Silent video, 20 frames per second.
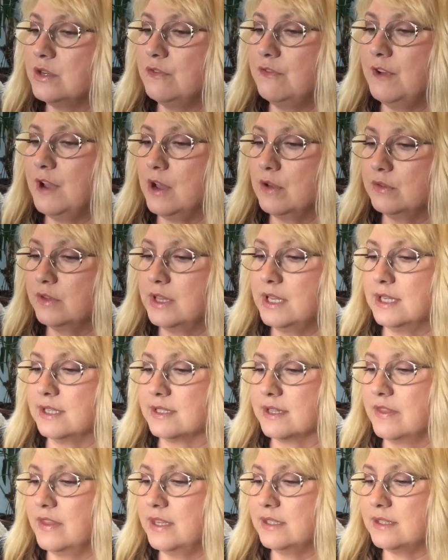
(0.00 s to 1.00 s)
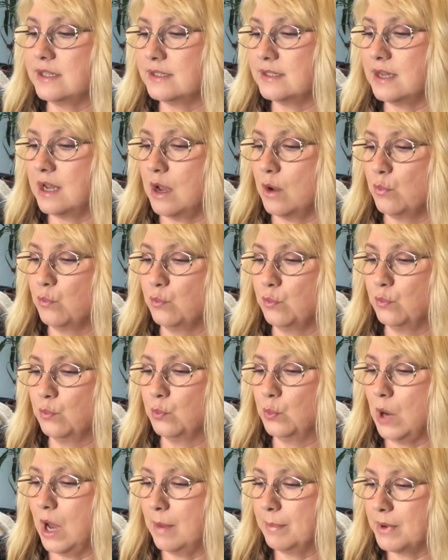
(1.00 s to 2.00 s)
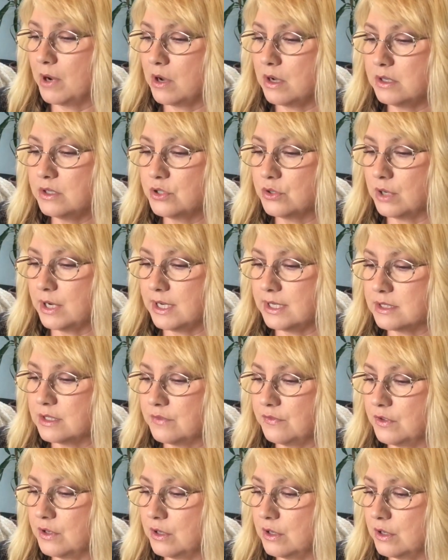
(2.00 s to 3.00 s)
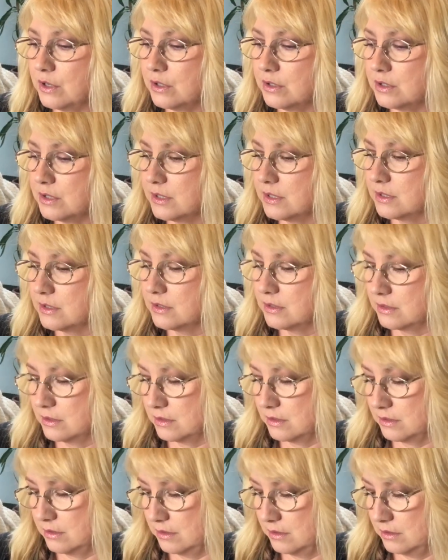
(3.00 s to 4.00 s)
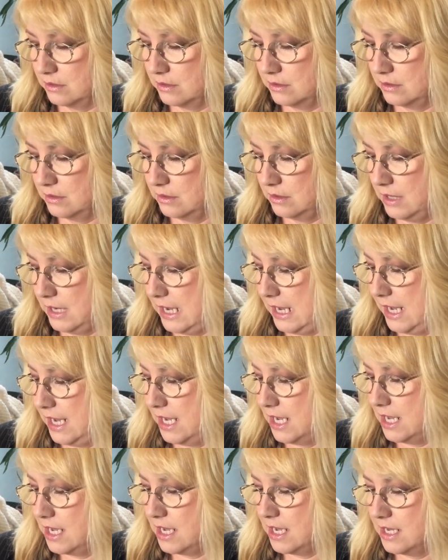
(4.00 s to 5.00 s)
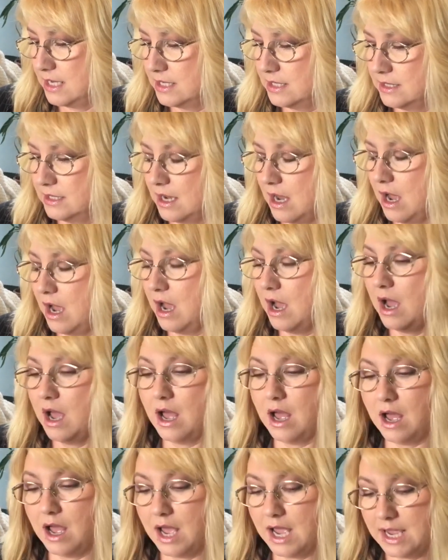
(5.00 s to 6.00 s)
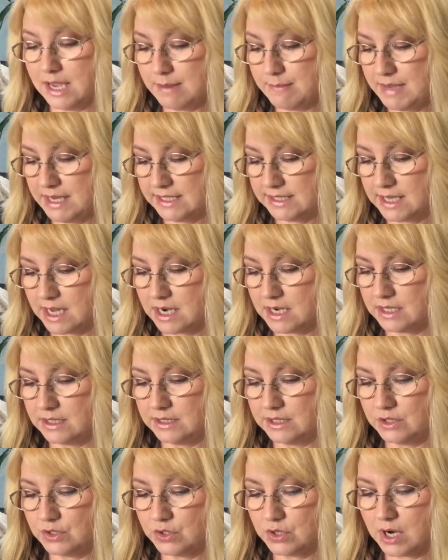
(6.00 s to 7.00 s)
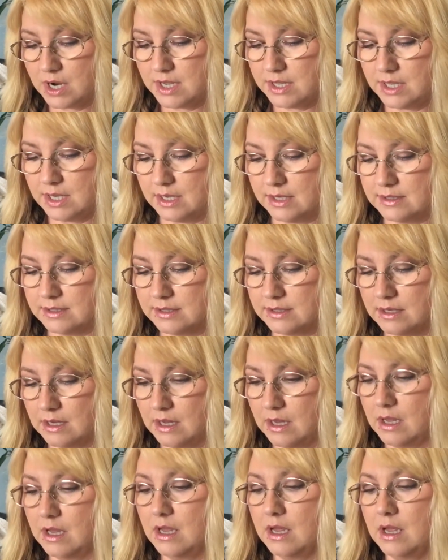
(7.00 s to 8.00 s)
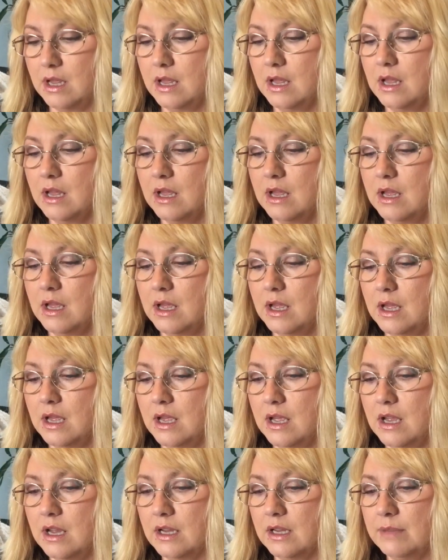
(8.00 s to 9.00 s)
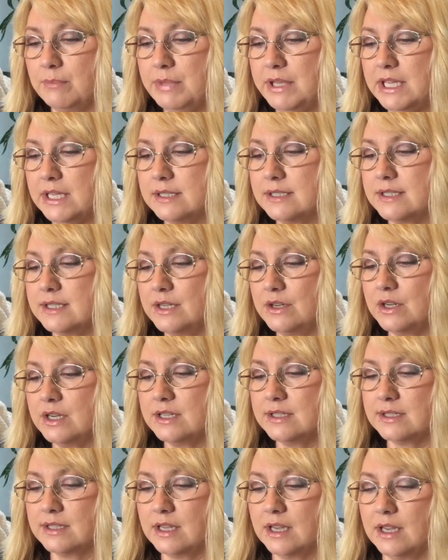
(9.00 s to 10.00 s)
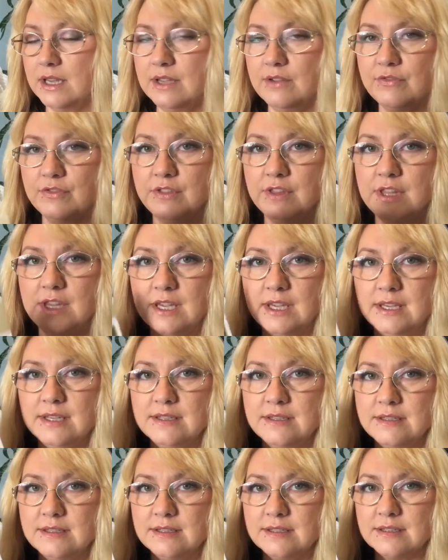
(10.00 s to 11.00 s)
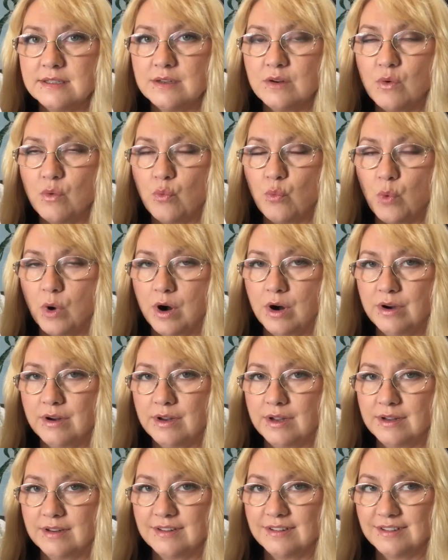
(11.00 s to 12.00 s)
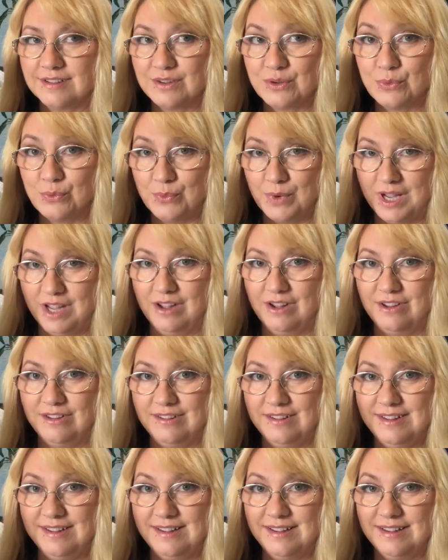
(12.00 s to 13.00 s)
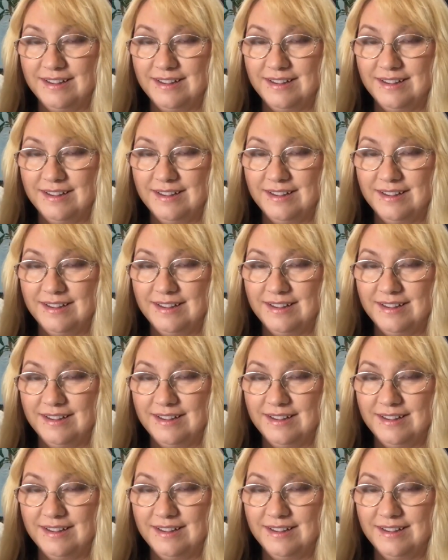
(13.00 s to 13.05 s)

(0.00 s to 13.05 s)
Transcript: found these. These is a reb transfers. And I'm excited to try these. Because seriously, if these work well,